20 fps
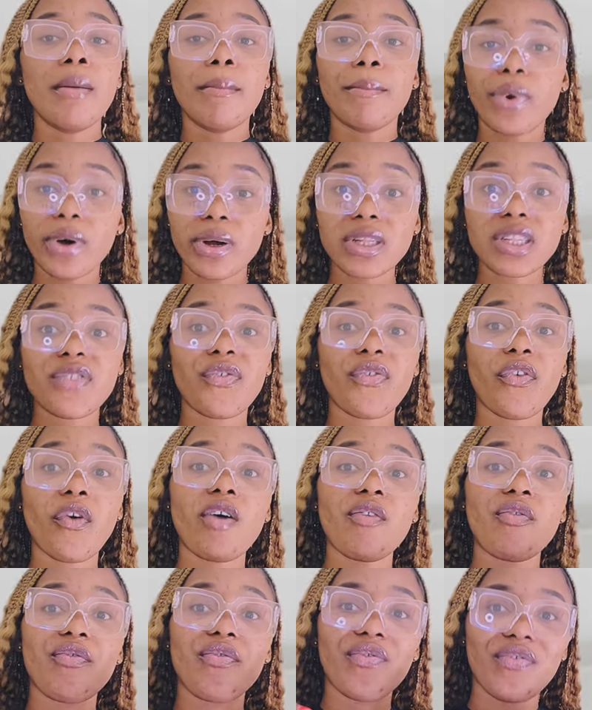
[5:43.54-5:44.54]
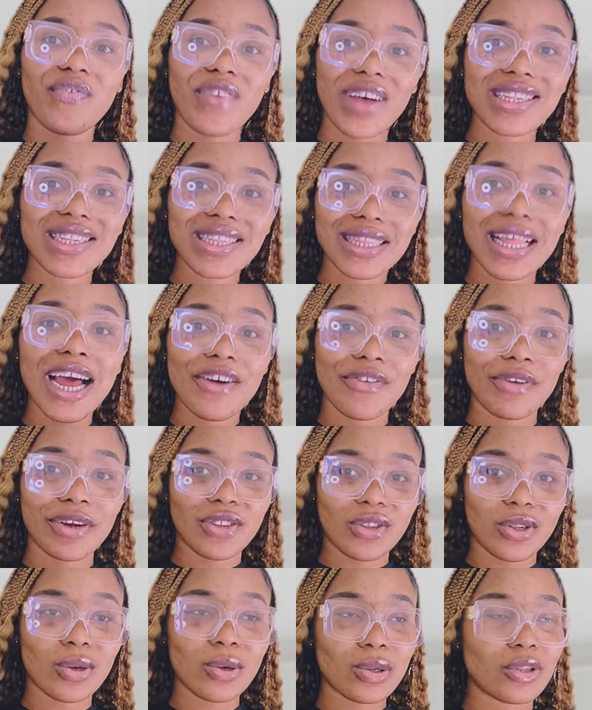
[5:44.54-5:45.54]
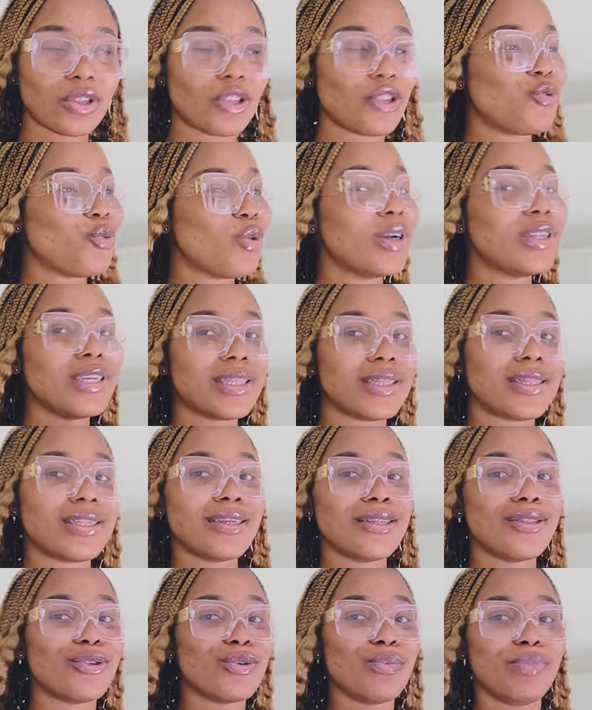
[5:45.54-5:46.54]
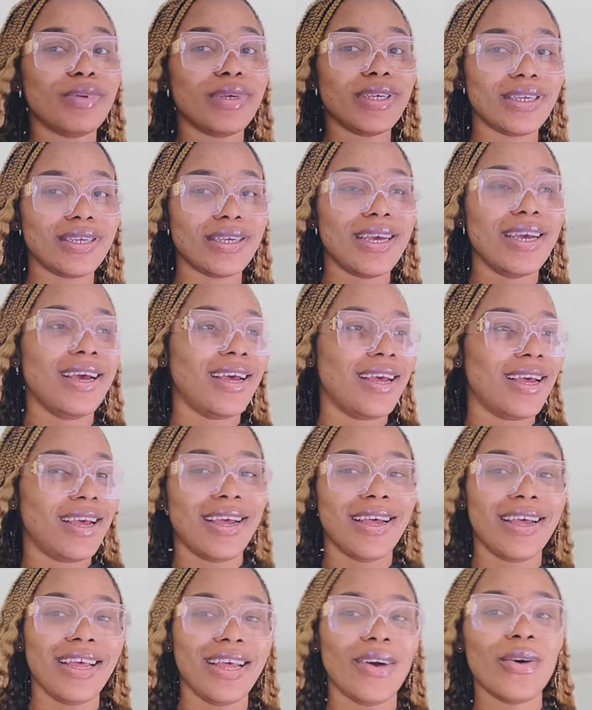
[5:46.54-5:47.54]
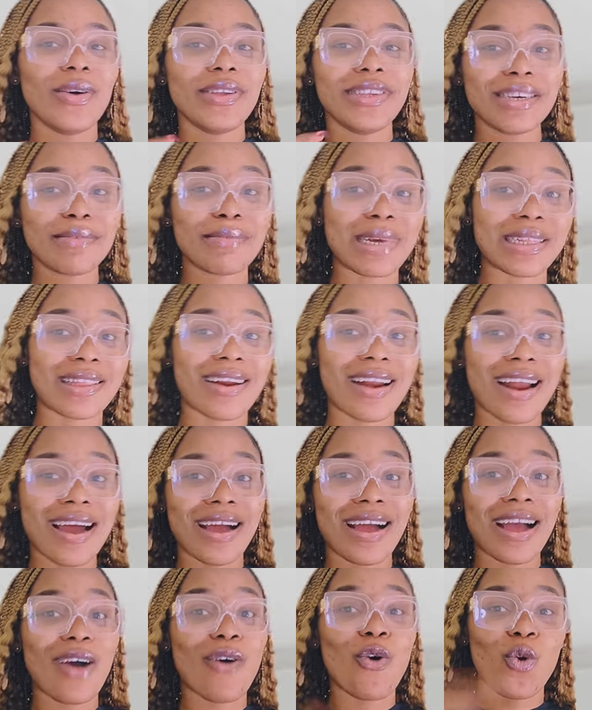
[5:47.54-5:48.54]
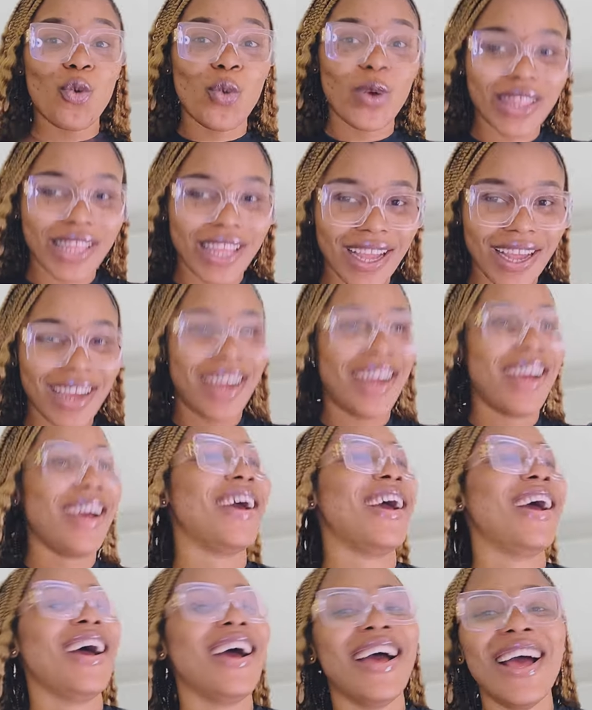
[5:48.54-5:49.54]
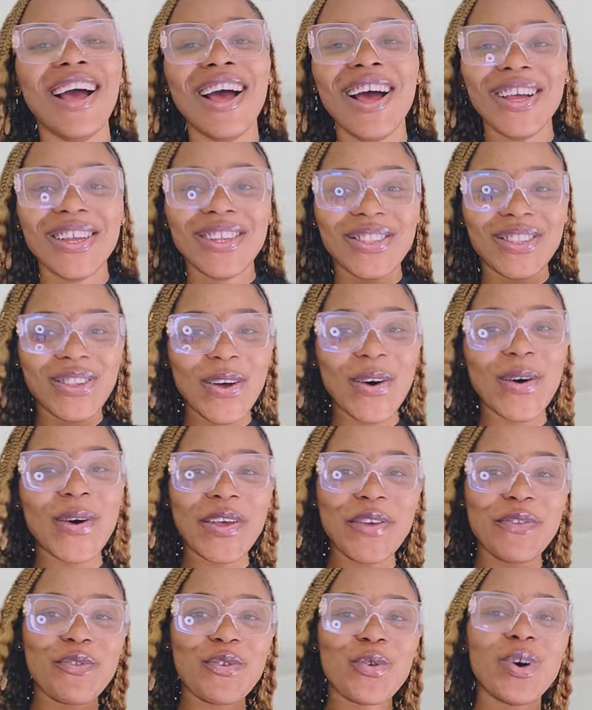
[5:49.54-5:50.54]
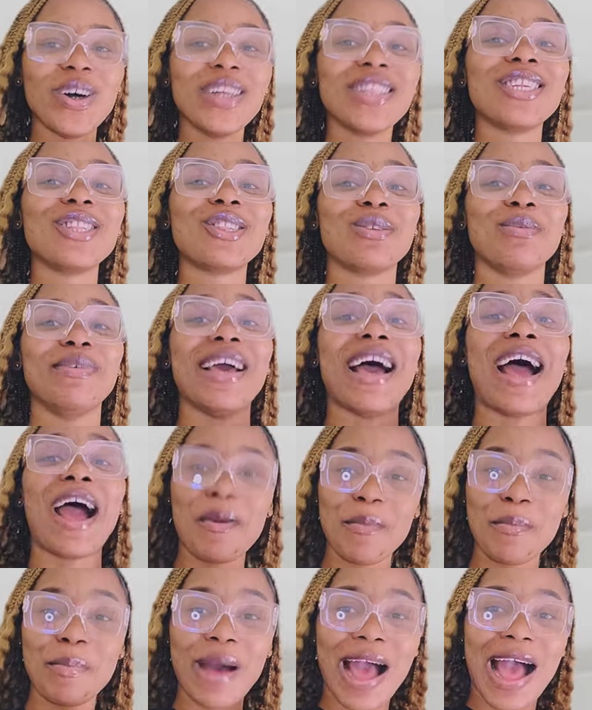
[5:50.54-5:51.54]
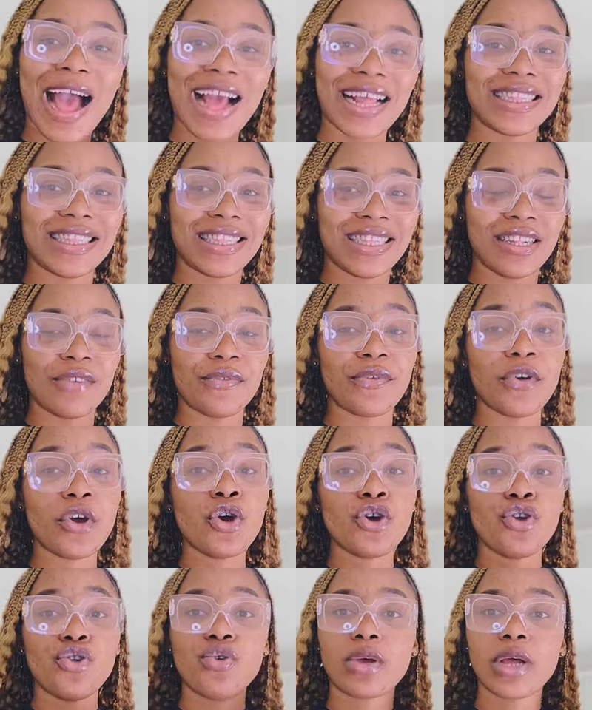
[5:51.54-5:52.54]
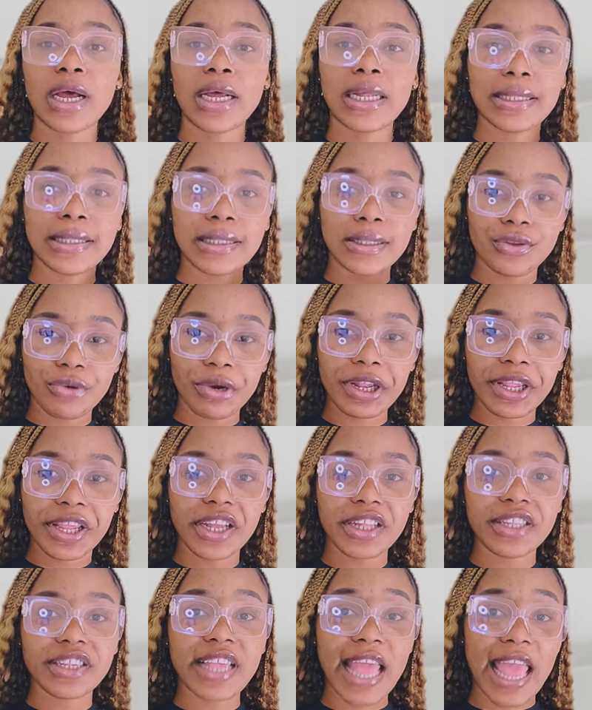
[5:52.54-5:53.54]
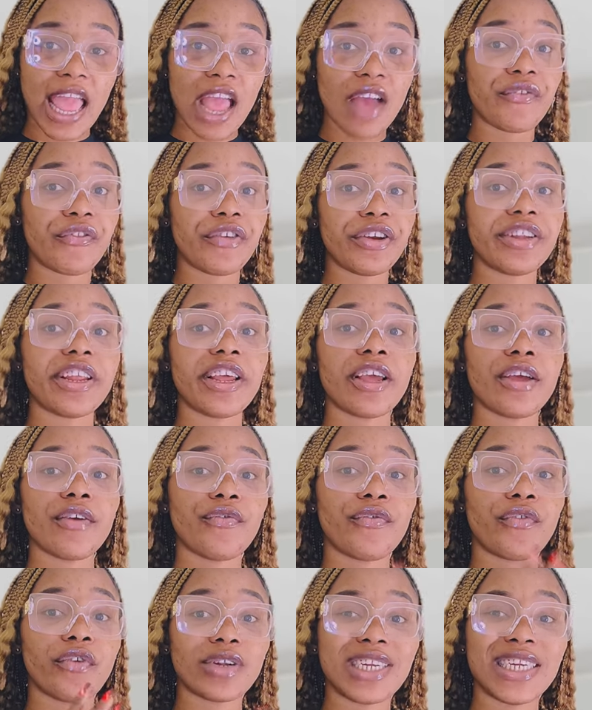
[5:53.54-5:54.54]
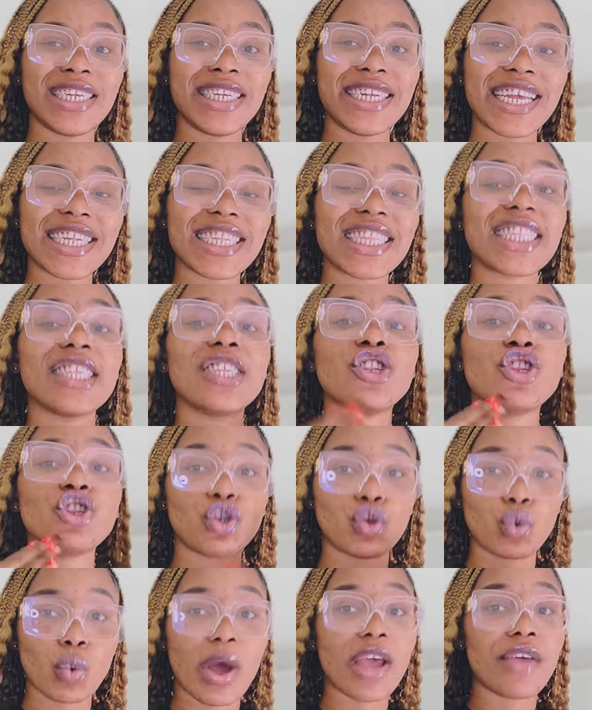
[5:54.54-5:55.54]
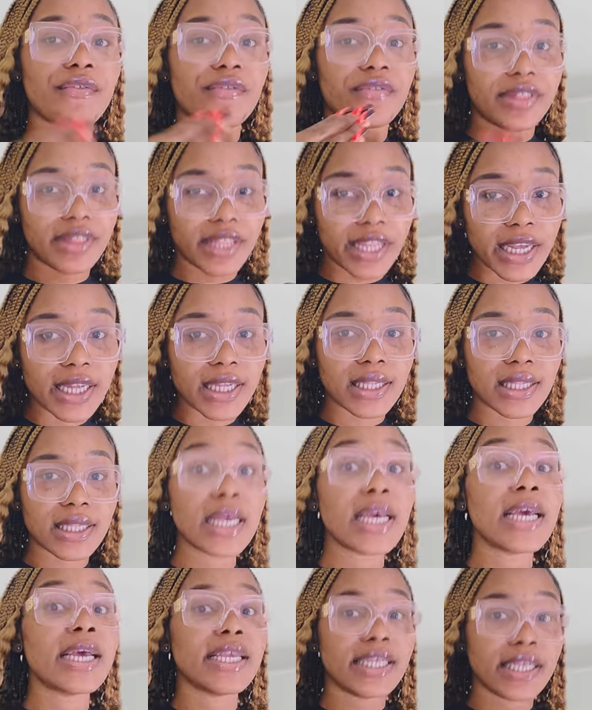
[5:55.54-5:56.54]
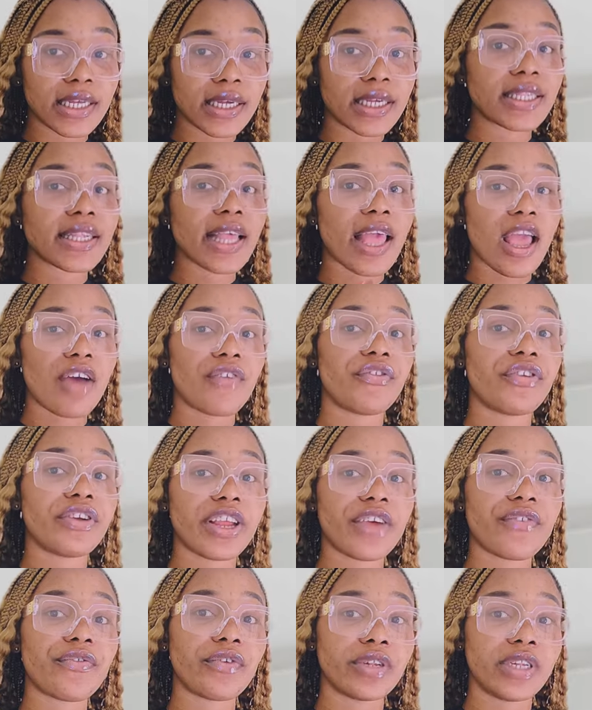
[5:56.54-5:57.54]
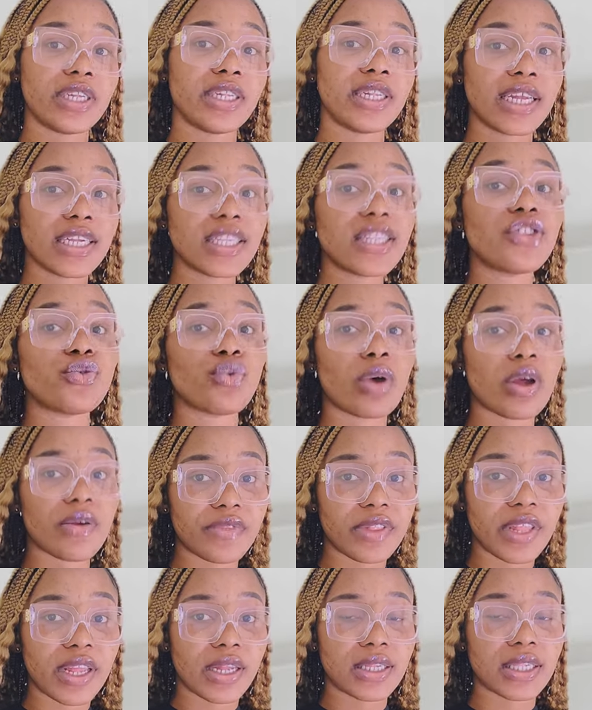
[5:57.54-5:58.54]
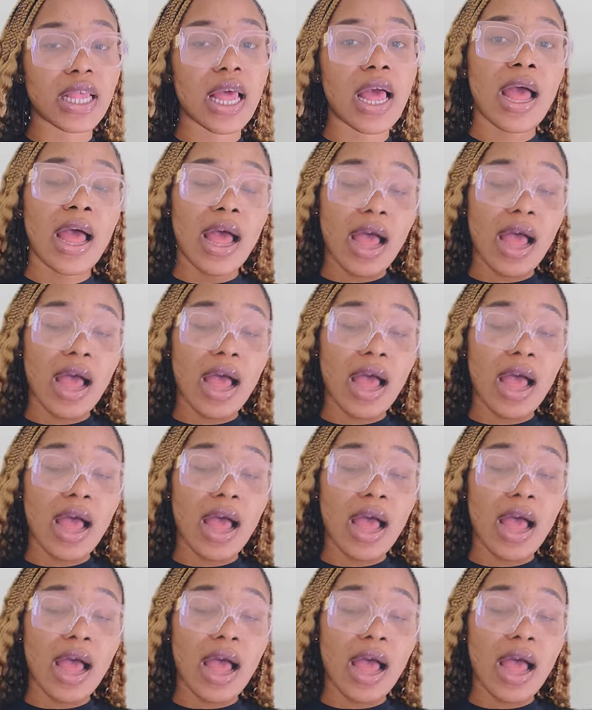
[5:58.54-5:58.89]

But for faster results, you want the thing to be onye kpataraka okwete. So if you want it to be hyperactive, you can drink it every day for the next 12 days. Yes, every day for the next 12 days.